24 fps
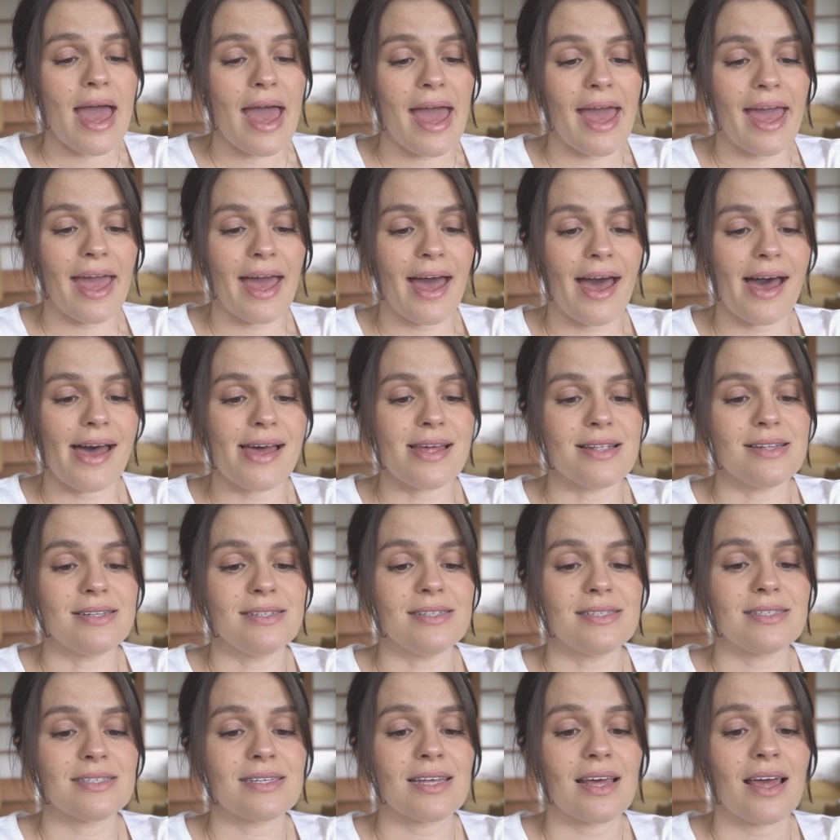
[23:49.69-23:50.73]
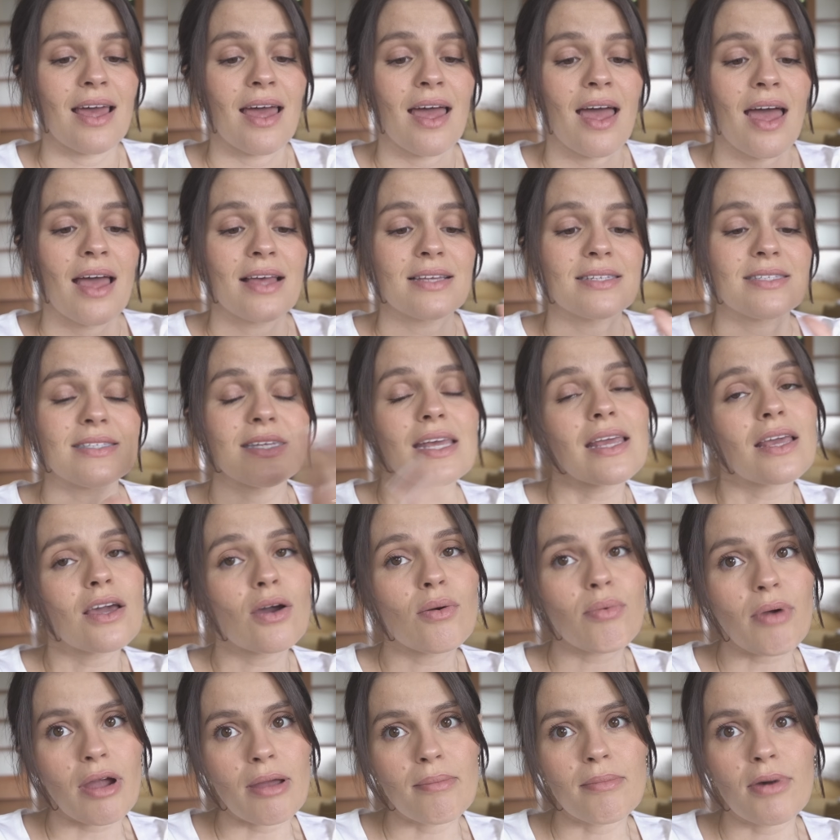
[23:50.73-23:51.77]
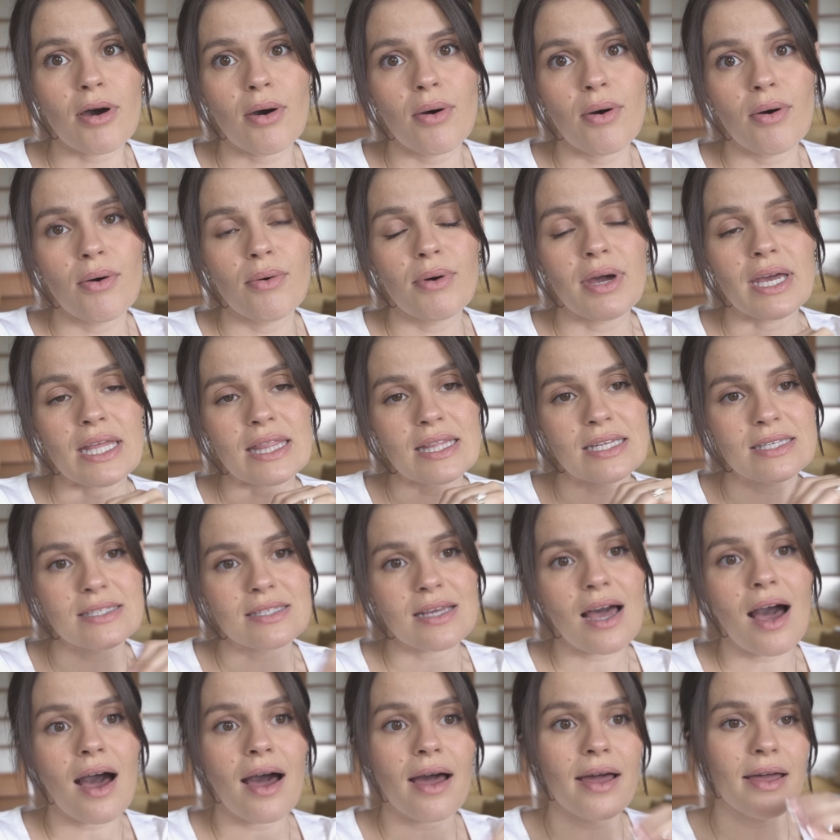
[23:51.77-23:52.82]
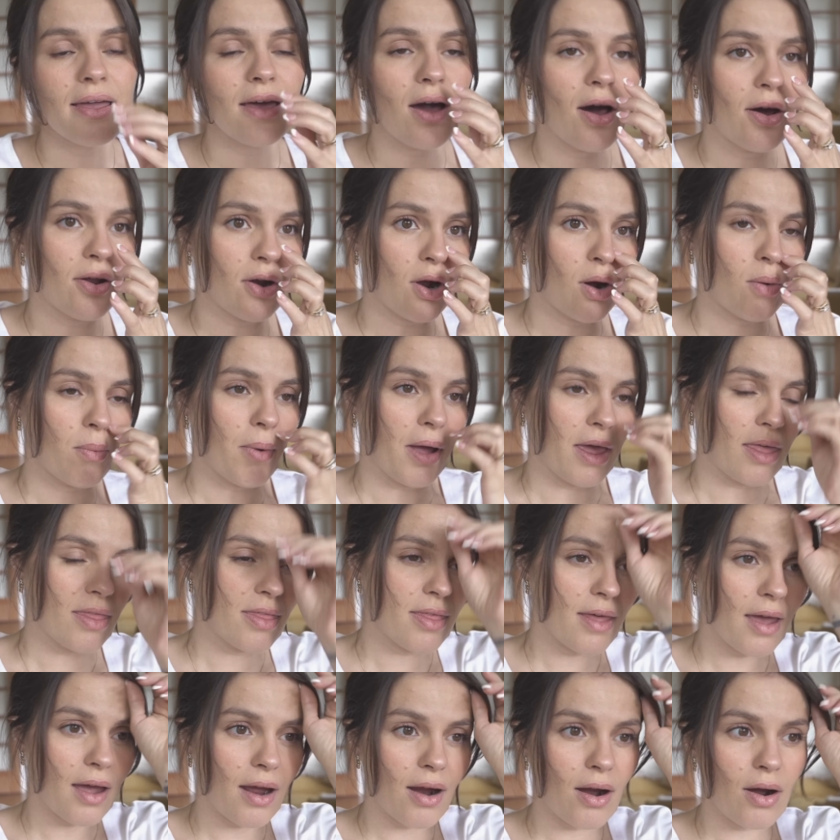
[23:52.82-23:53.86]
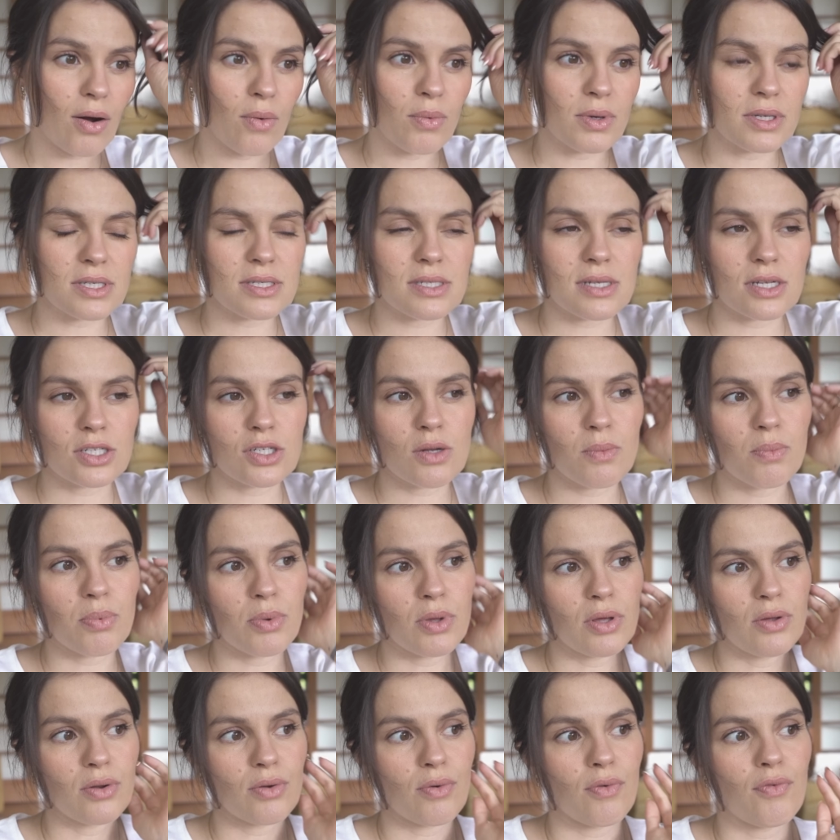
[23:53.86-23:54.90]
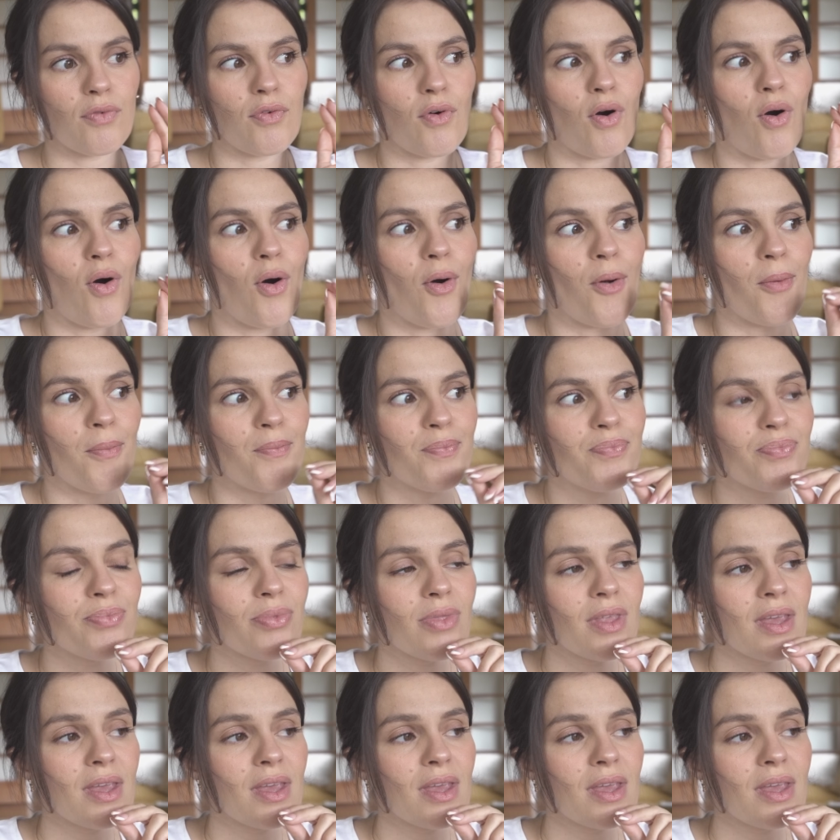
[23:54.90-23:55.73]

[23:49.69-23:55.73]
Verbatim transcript: And seeing a rainbow in the sky on our way there was such a beautiful